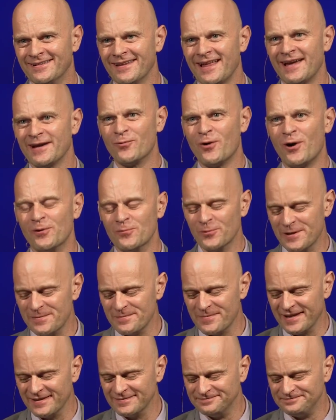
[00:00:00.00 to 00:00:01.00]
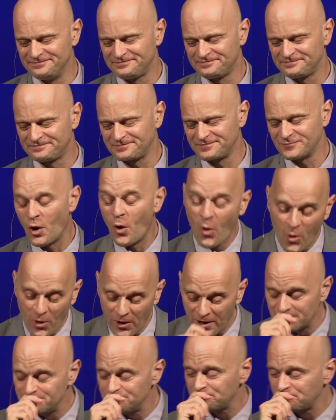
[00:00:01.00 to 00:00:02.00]
like Walt Whitman.
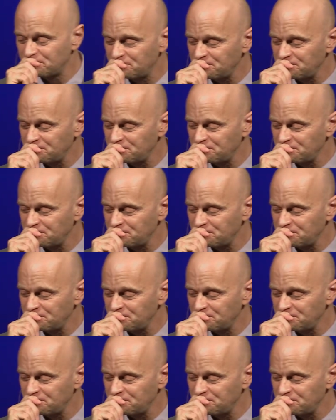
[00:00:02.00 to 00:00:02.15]
Or,